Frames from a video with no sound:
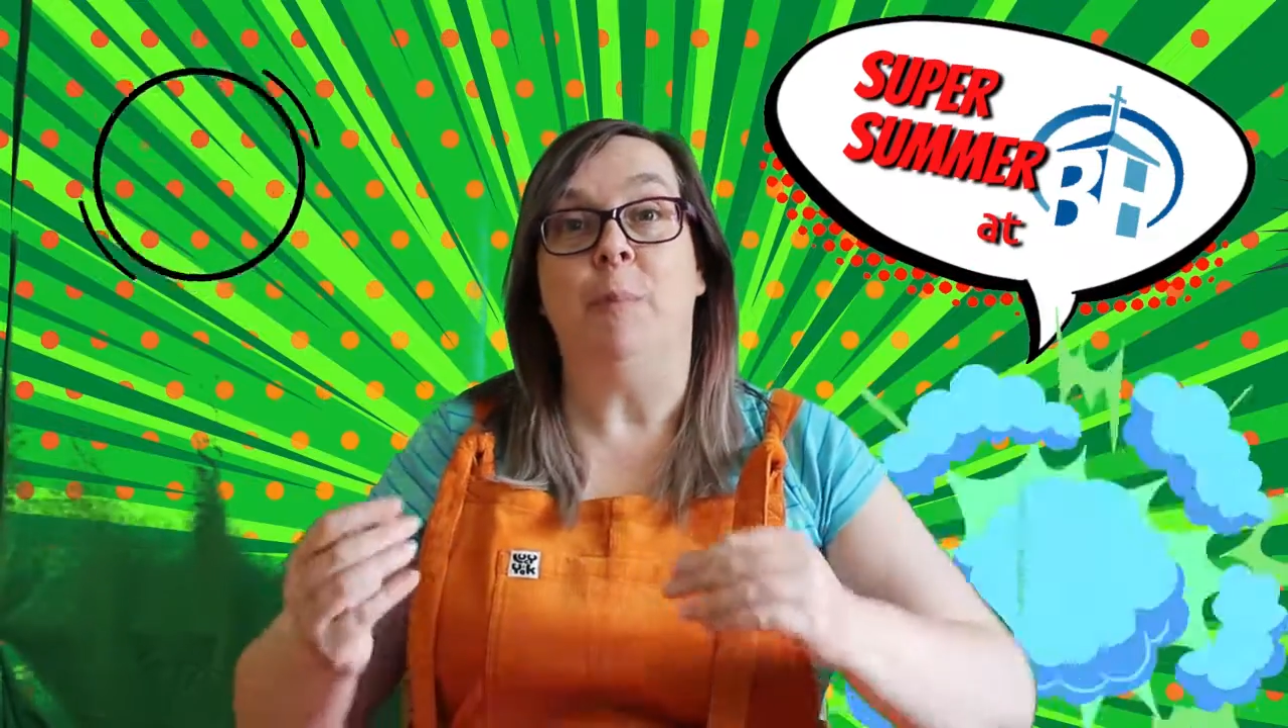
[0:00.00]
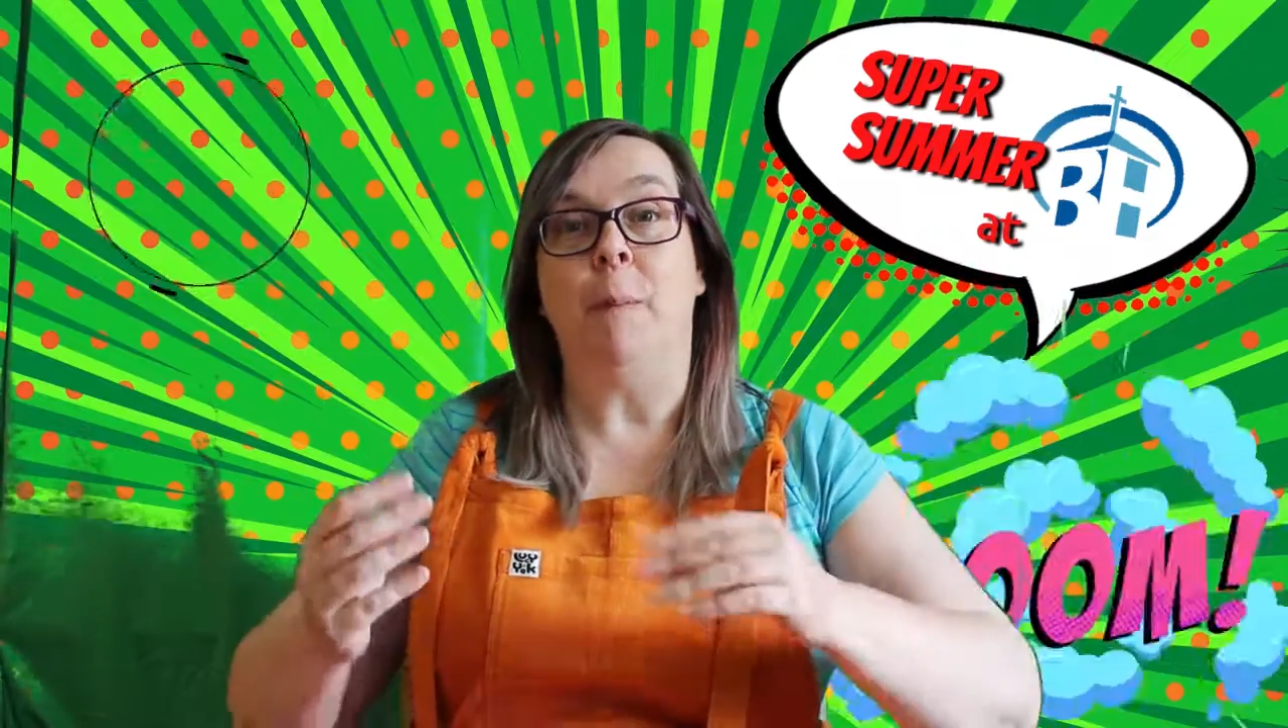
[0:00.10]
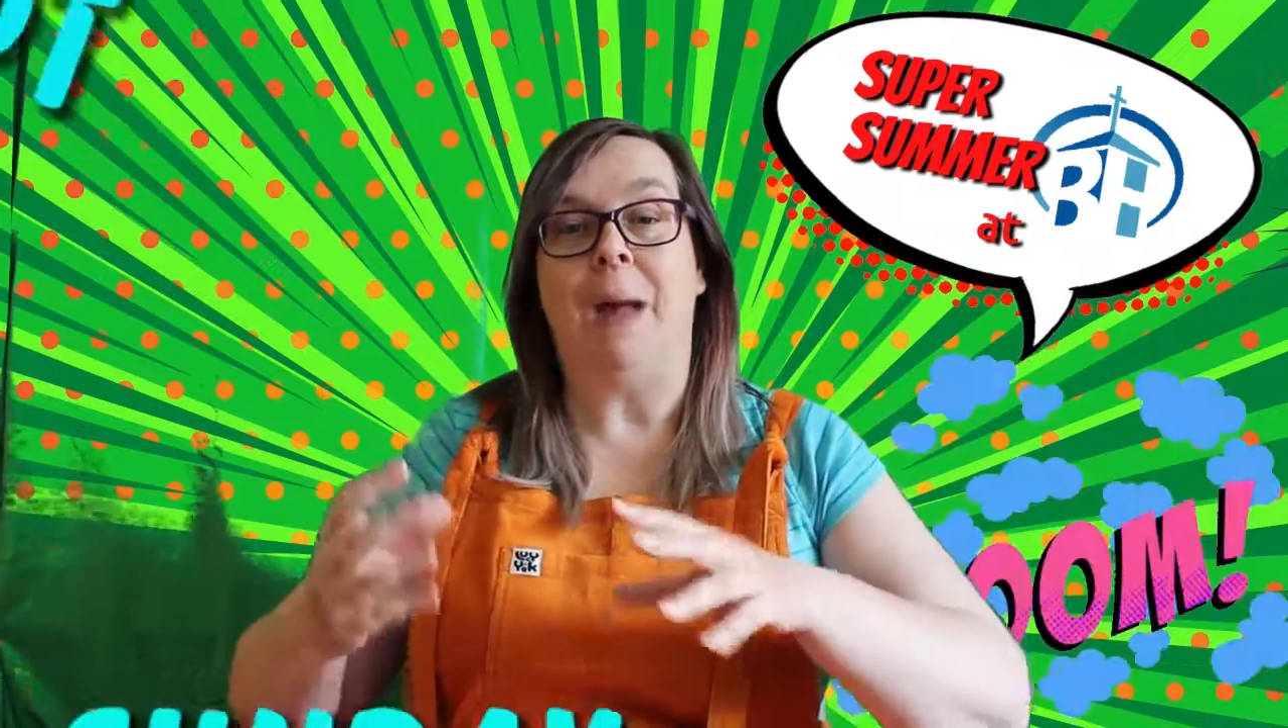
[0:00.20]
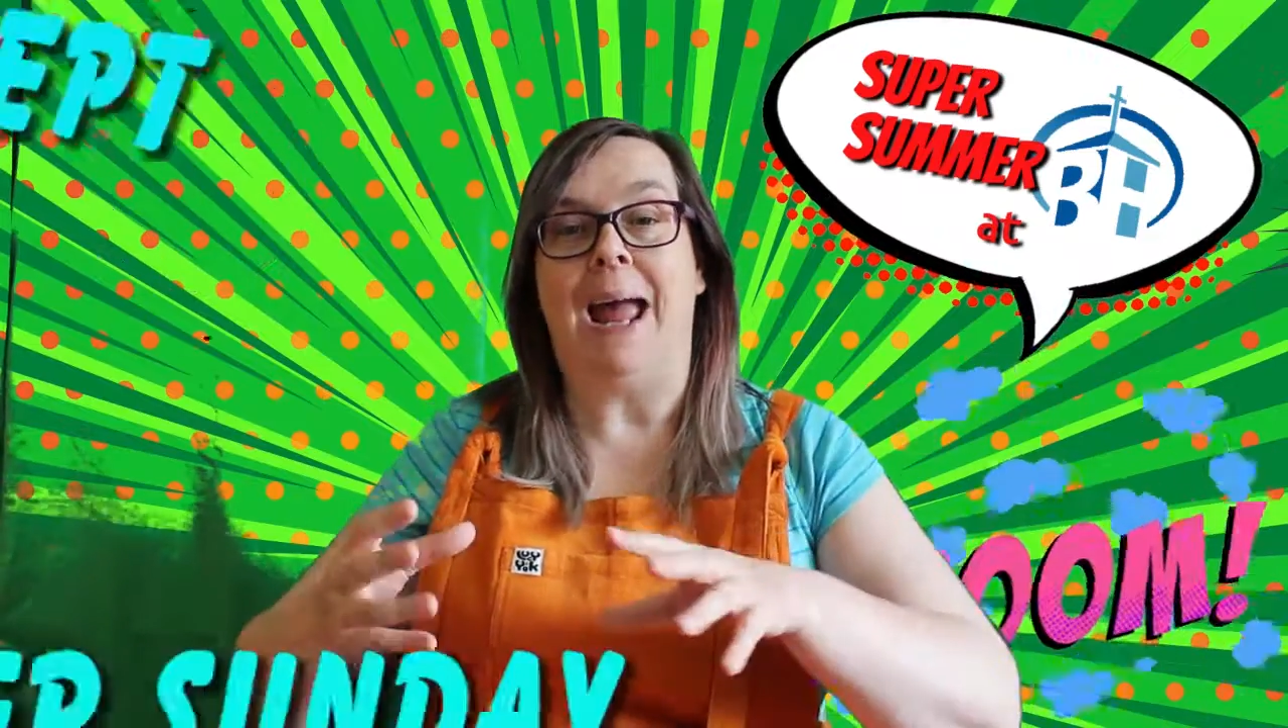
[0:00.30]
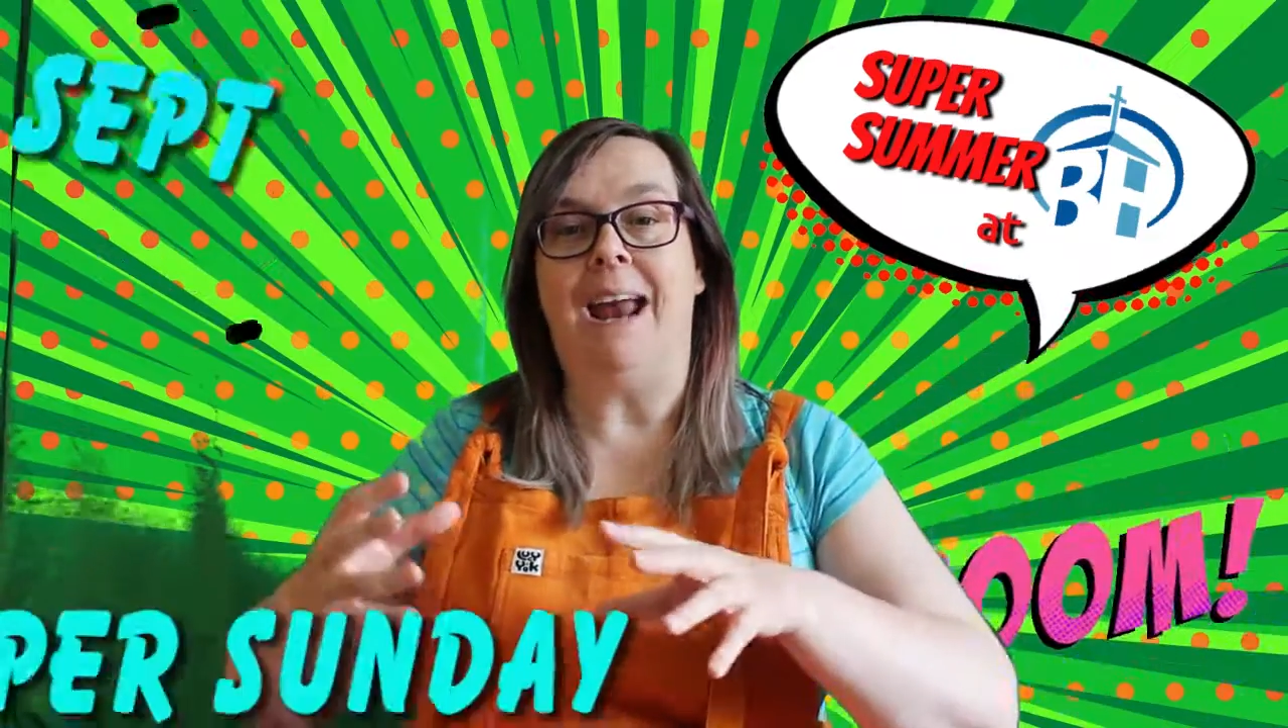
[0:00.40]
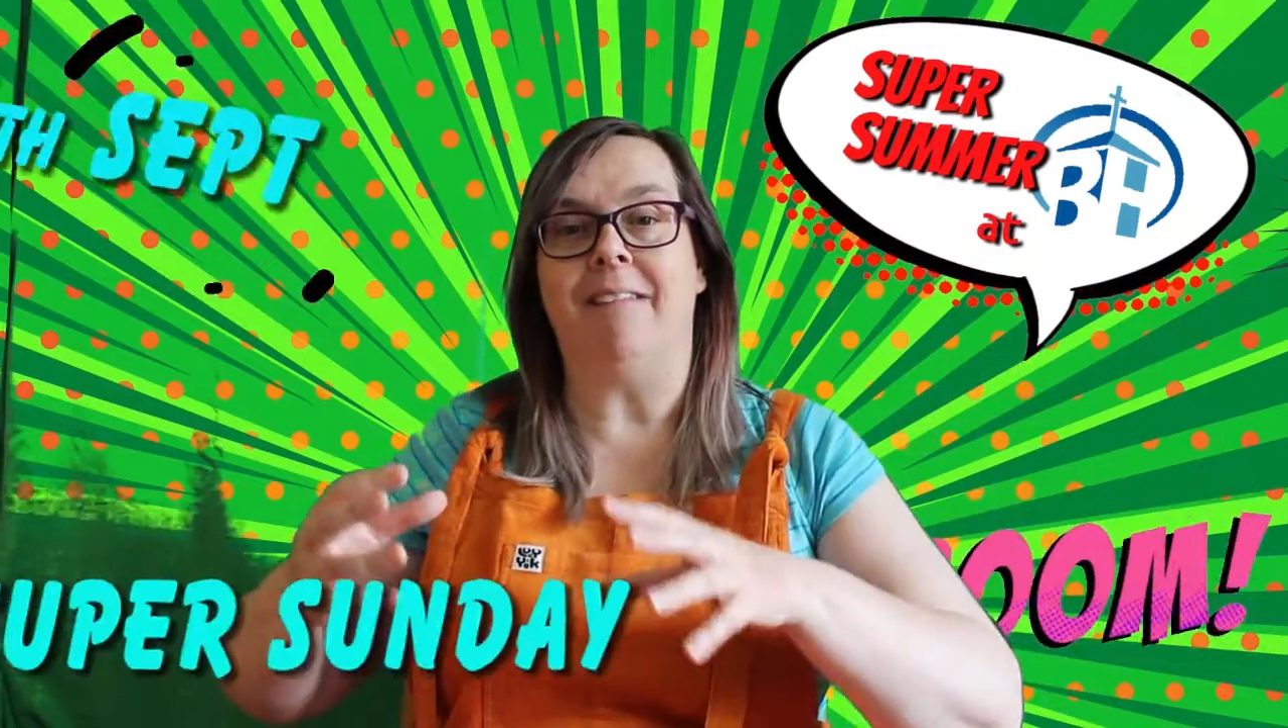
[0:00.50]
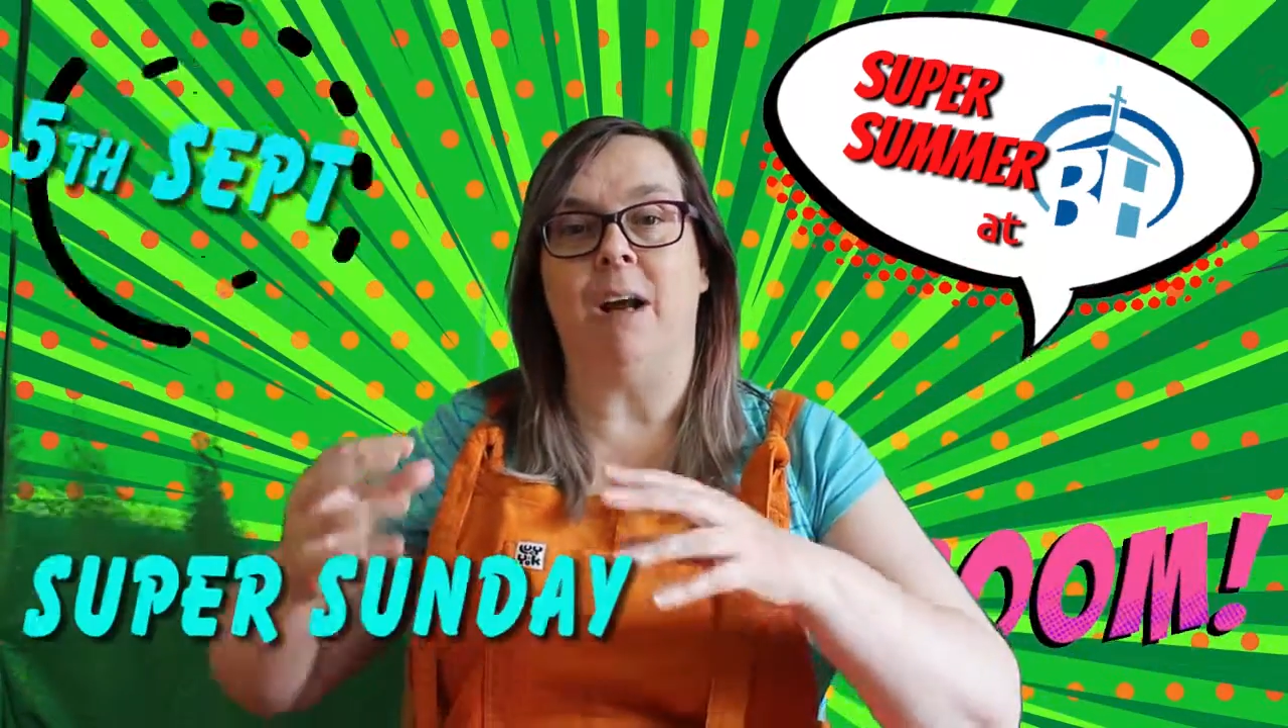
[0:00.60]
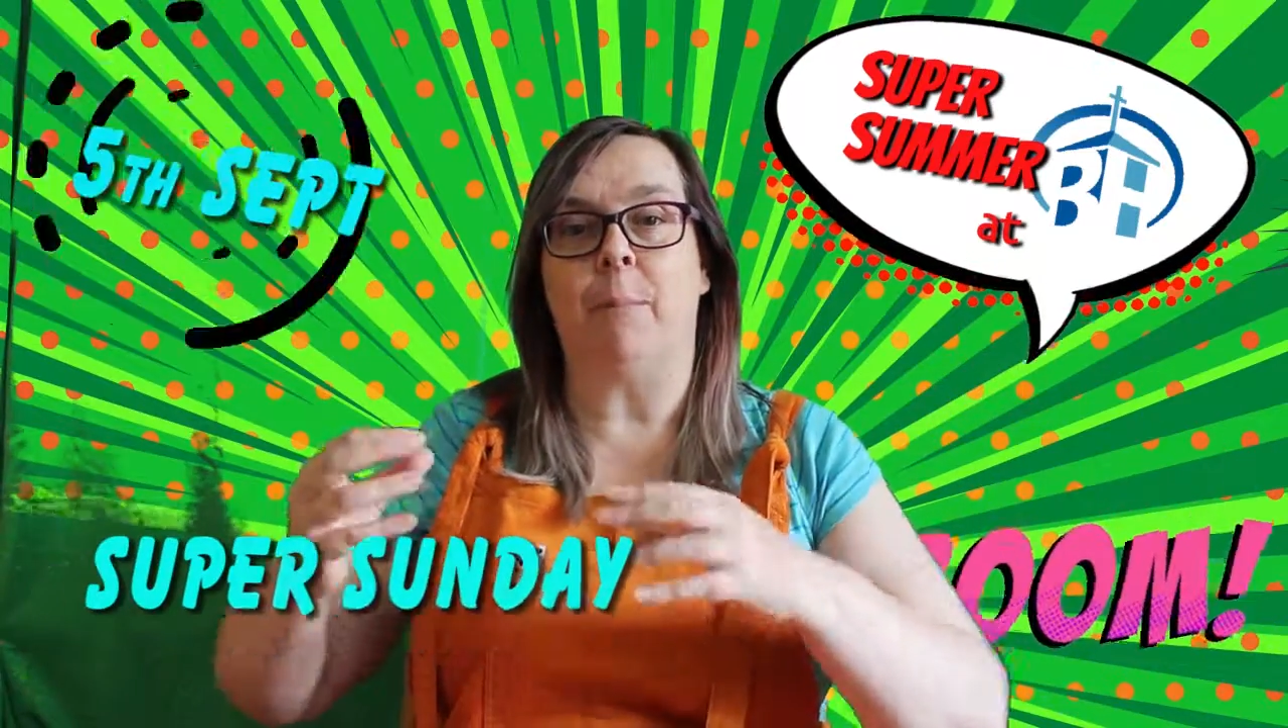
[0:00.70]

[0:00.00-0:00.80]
preparing a